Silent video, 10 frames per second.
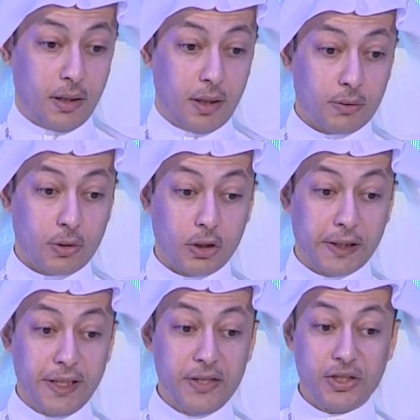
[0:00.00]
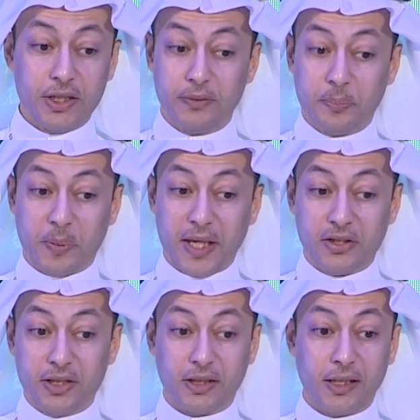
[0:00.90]
coordination,
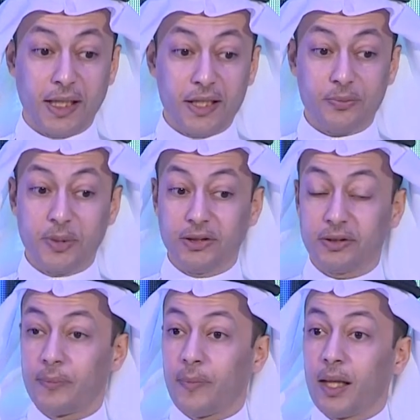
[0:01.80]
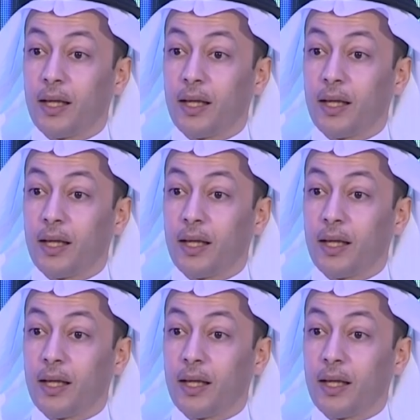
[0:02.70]
patient engagement,